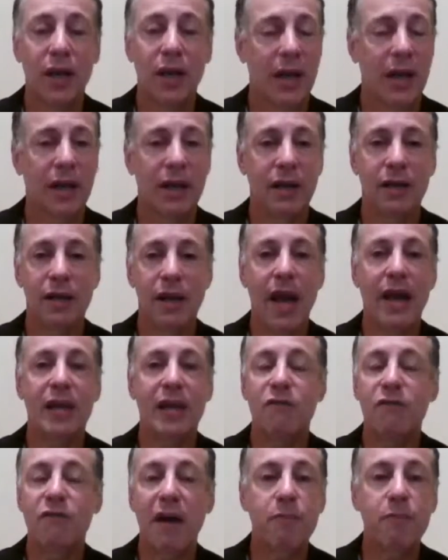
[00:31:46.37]
and
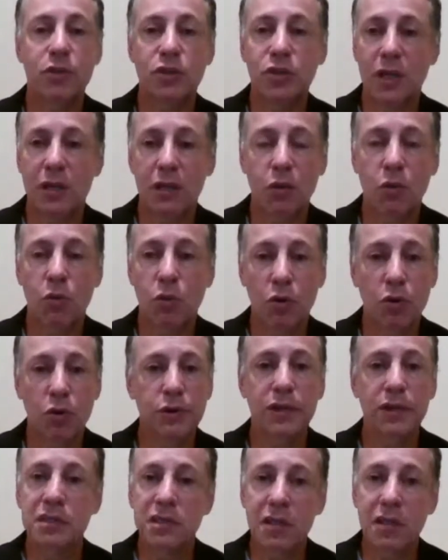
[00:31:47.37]
95% of the world
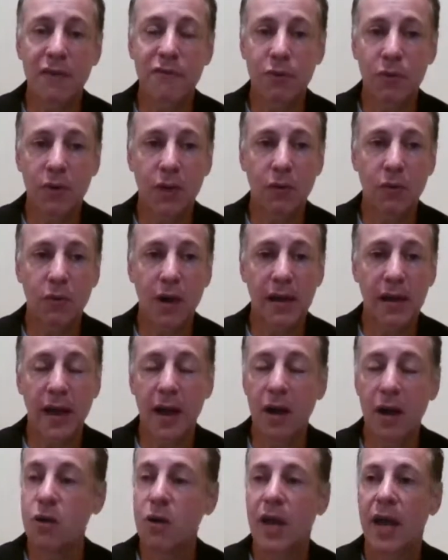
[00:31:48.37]
is suffering right
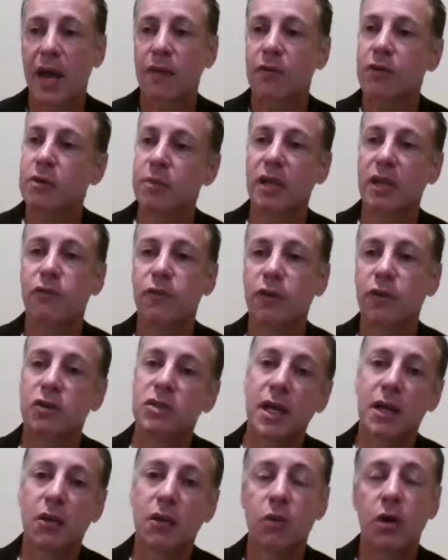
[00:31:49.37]
now, everybody feels
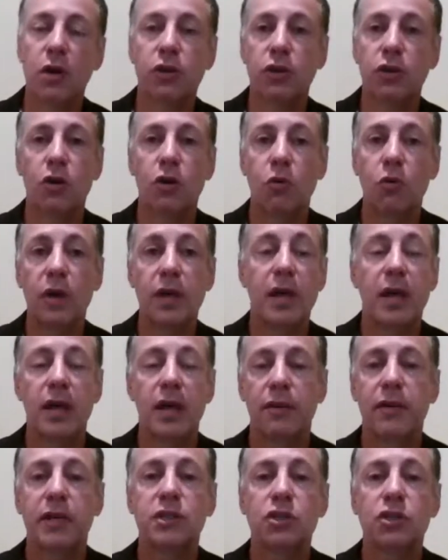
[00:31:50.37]
like, well, you know what?
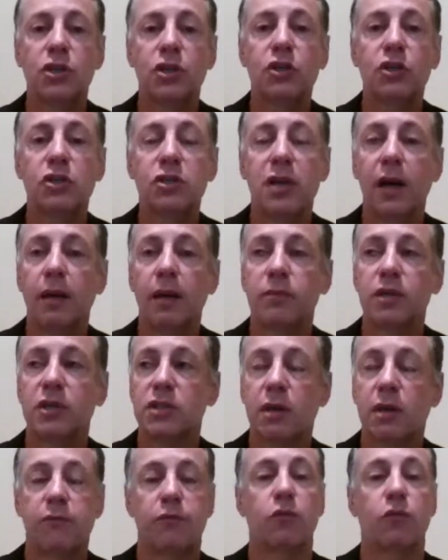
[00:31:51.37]
This is a good time to
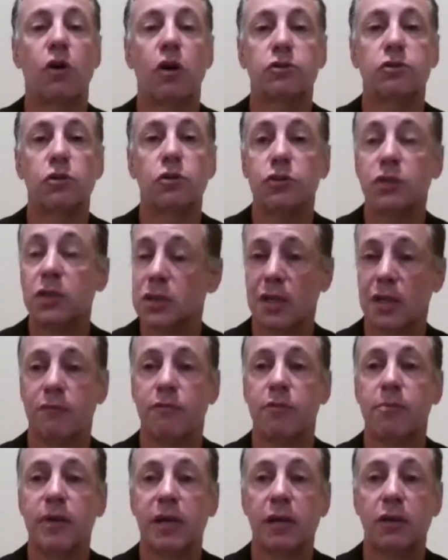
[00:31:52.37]
suffer also, since
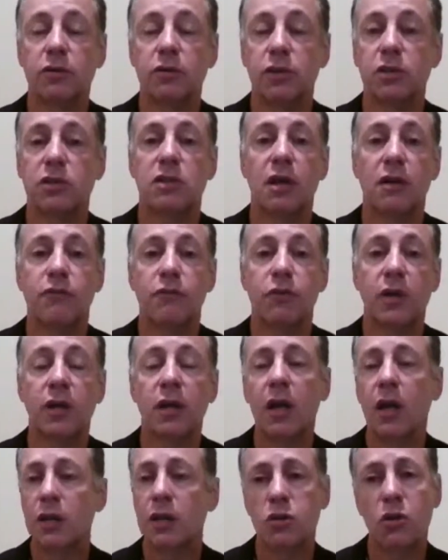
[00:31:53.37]
everybody else is suffering.
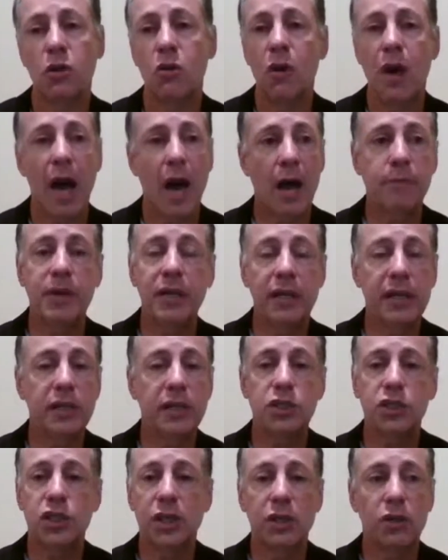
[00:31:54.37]
So I'm going to eat
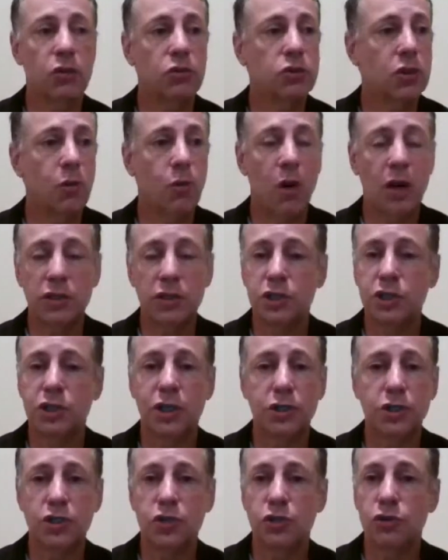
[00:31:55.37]
Cheetos and watch
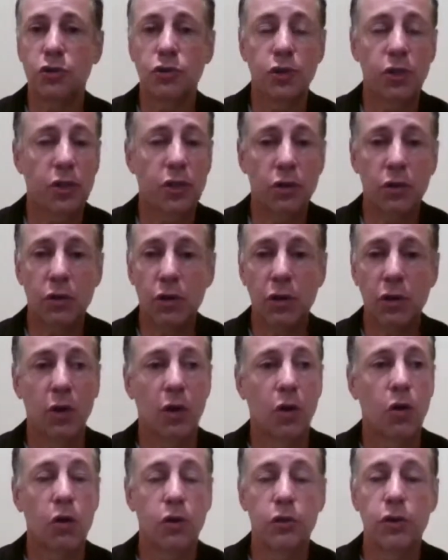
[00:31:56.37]
Judge Judy or
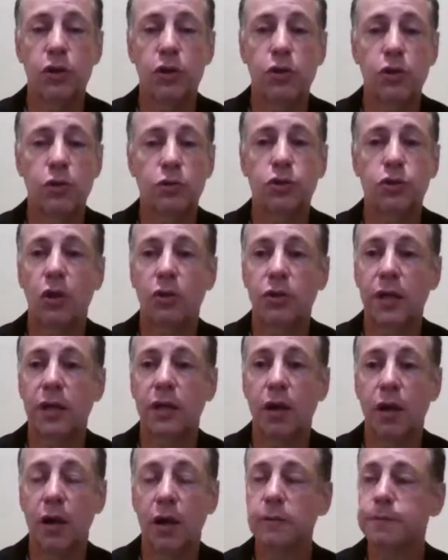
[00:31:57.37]
the news all day
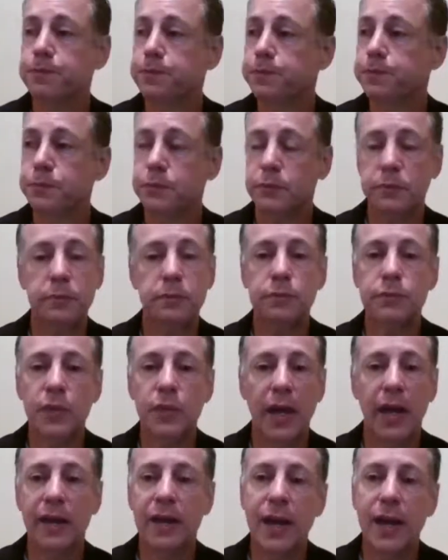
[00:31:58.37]
long.
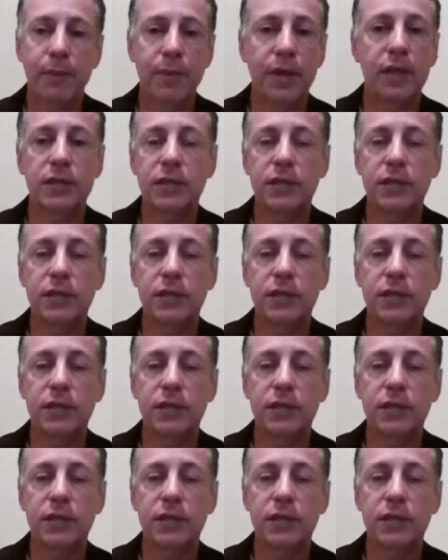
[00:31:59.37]
And I'm going to